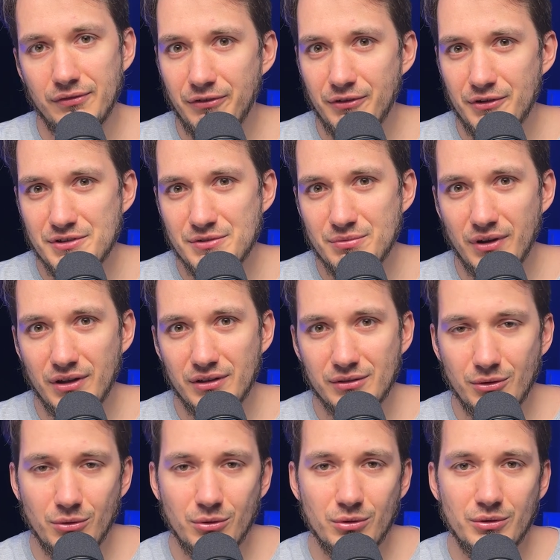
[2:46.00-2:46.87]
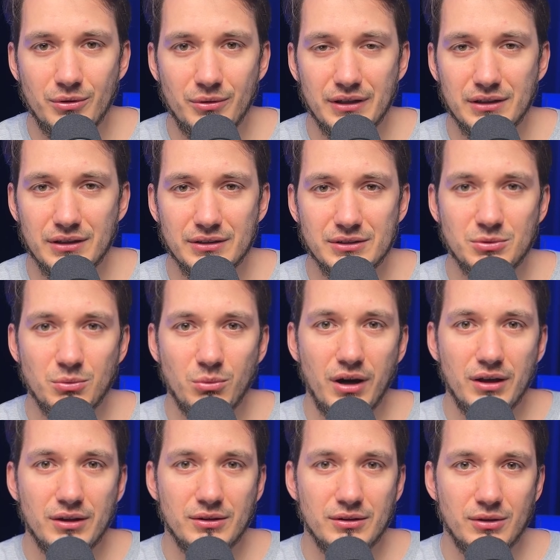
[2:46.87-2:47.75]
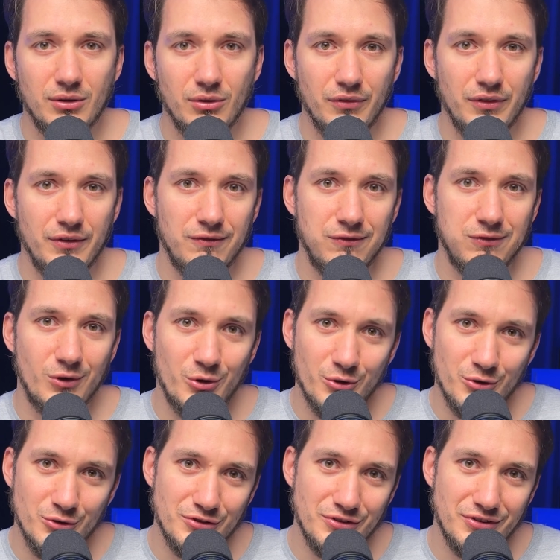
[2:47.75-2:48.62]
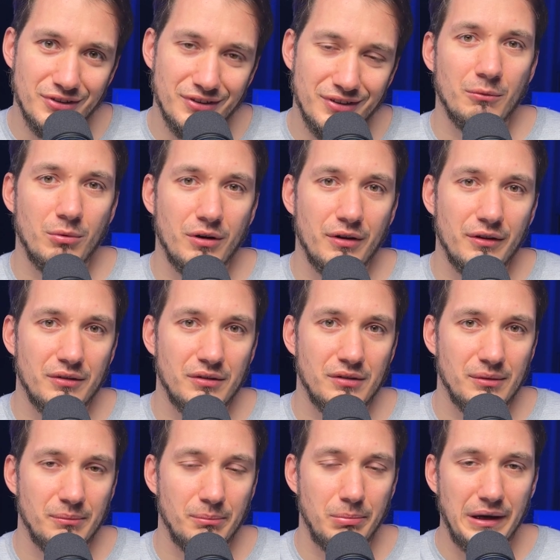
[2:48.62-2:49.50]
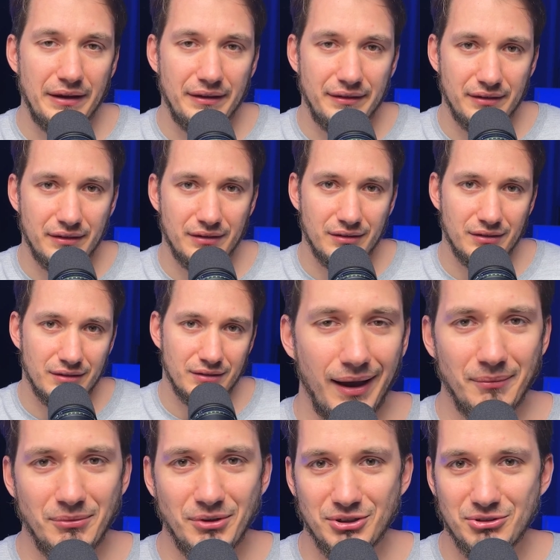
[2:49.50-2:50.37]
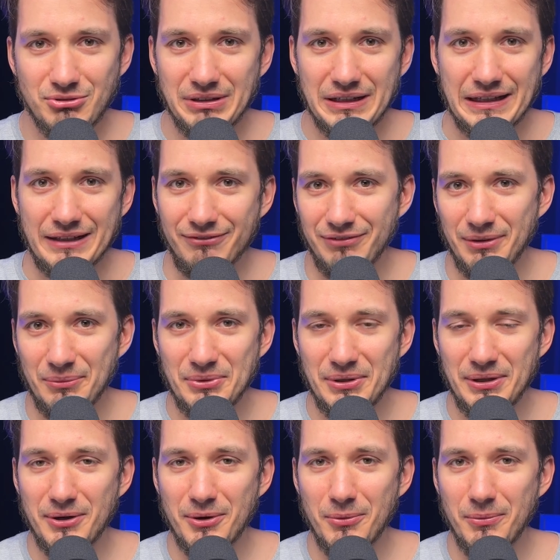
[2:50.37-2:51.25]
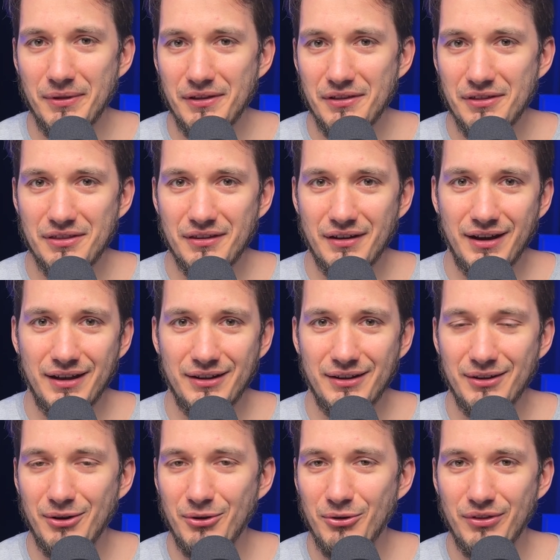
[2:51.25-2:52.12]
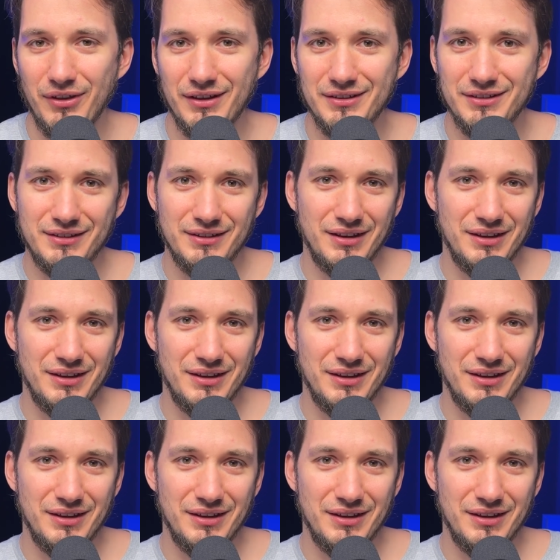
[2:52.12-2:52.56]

first one, or at least one of the first, was Bison. I'm not really familiar with. I know that